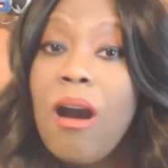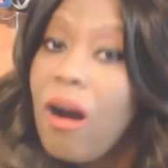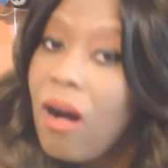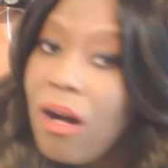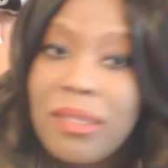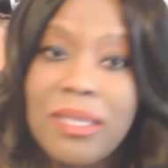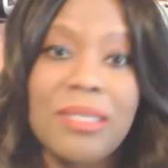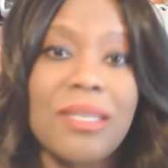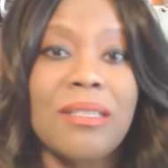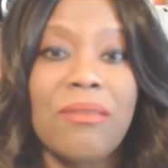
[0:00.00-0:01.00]
All these
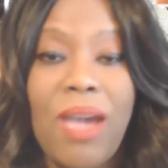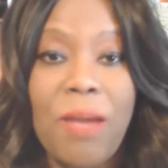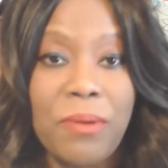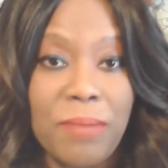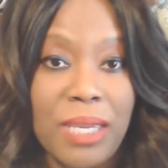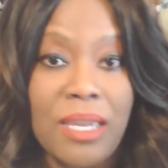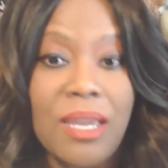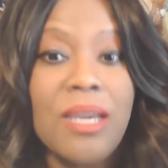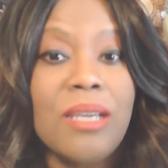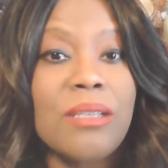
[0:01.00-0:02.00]
things have happened to me.
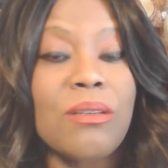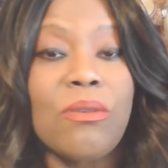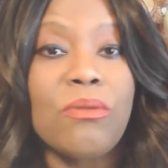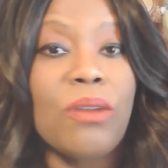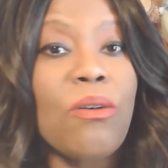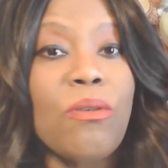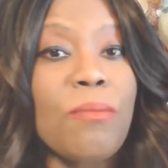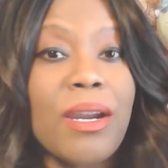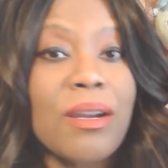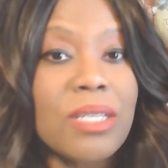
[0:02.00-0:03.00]
So, no,
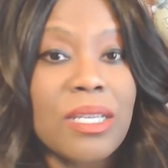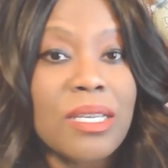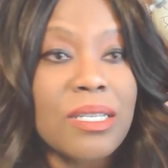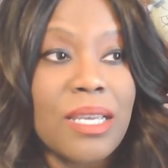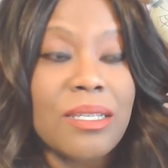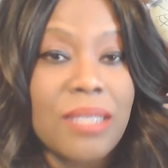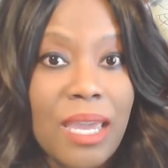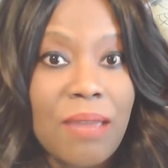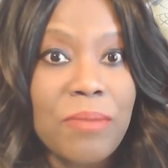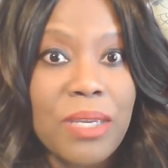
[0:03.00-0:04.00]
marriage is
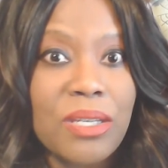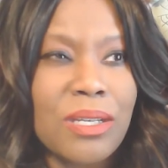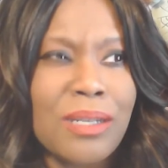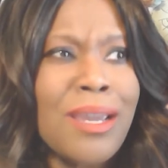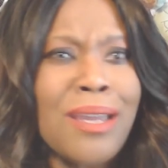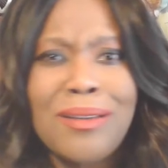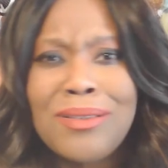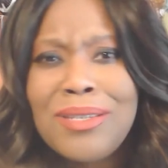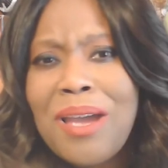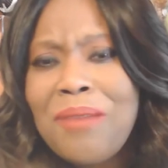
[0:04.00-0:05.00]
can be good.
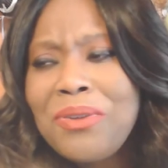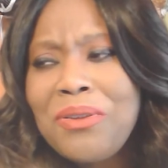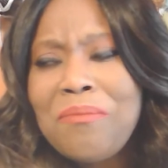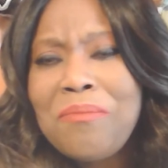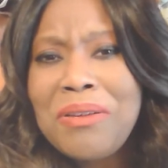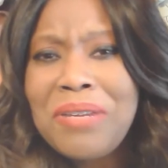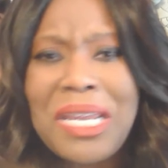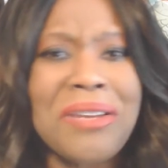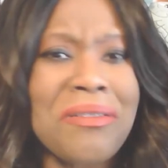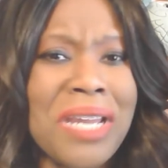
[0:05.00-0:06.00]
There's time when you're
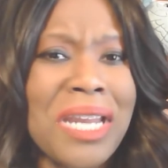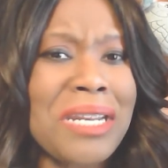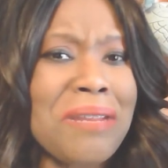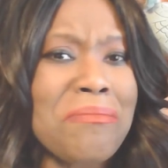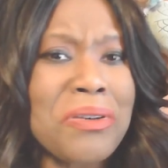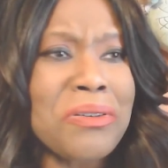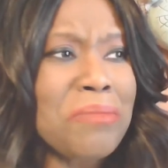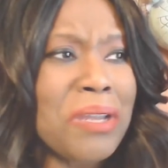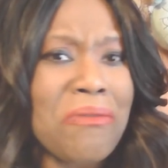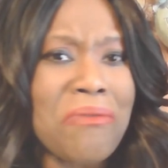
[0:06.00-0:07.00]
moody and you're not in the mood to
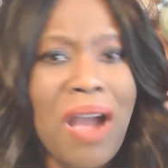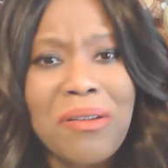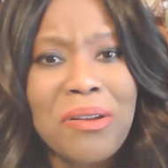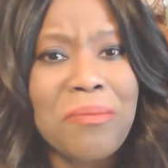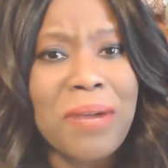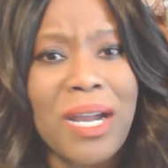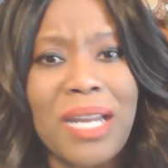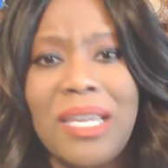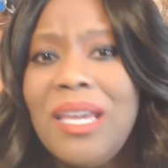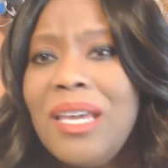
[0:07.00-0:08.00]
be around
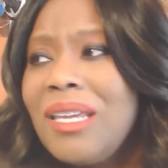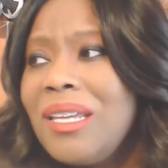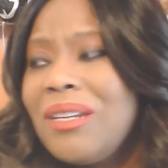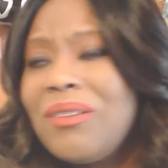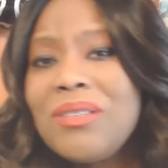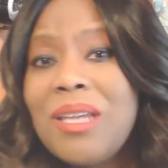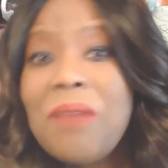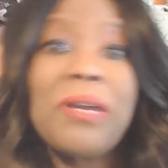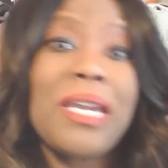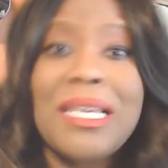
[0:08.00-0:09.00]
nobody. You know, there's
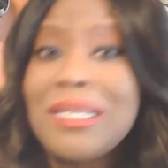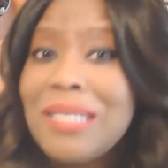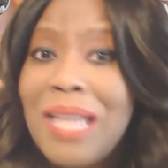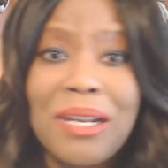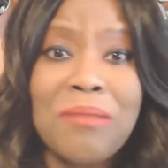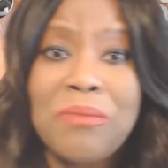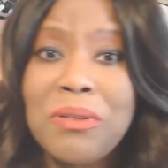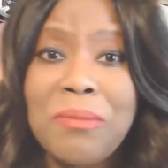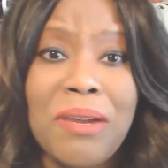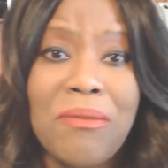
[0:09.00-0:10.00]
time when he's not in the mood
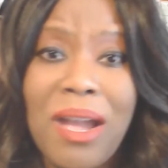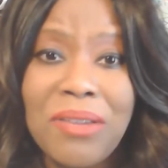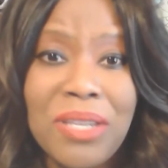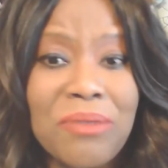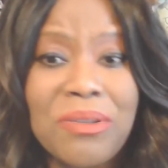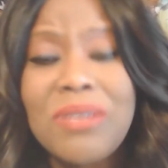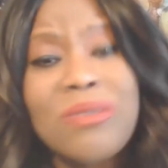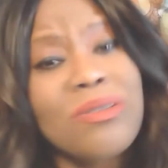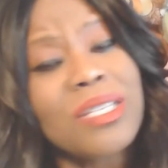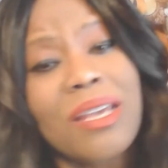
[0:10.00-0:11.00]
to be around you and he
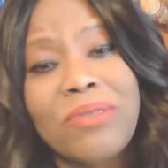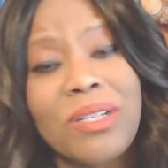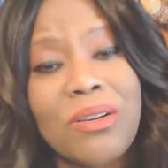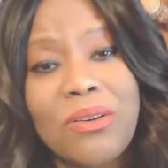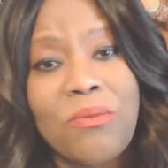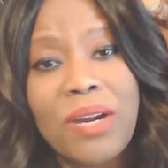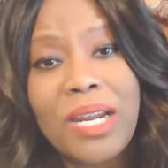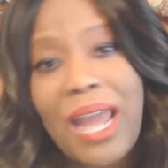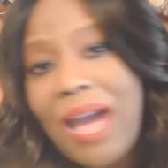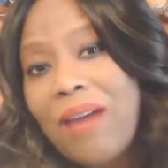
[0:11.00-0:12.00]
just have to learn to work
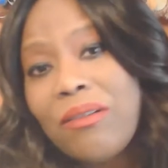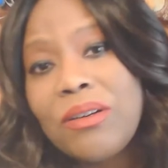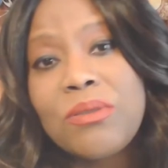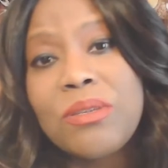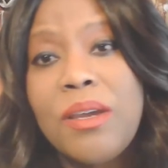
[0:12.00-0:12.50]
it out. And there's